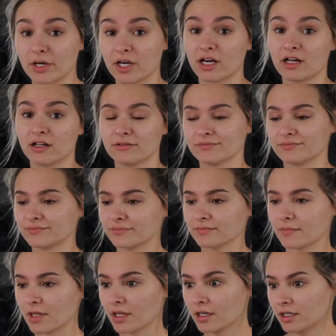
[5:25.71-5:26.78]
a girl.
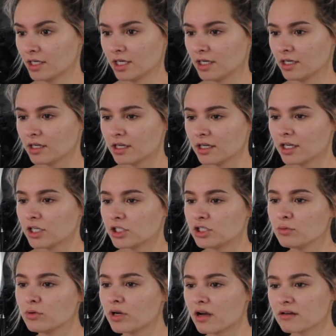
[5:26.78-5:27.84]

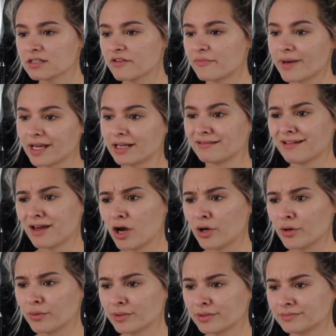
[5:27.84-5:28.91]
Do all girls love pink?
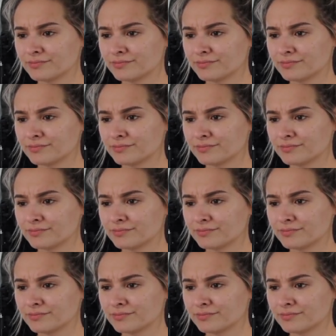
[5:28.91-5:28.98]
No.